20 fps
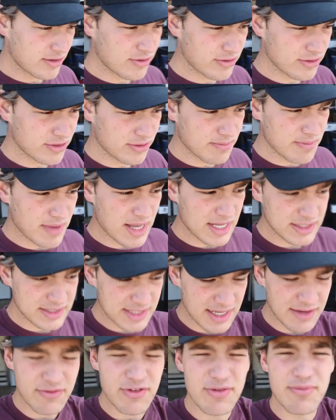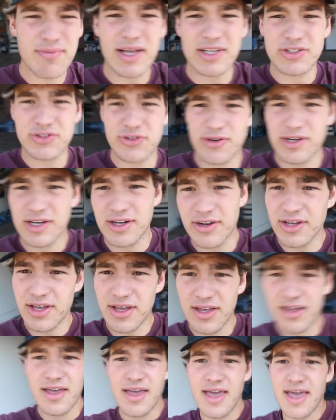northern Denver metro
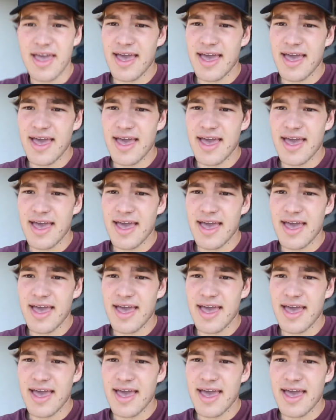area.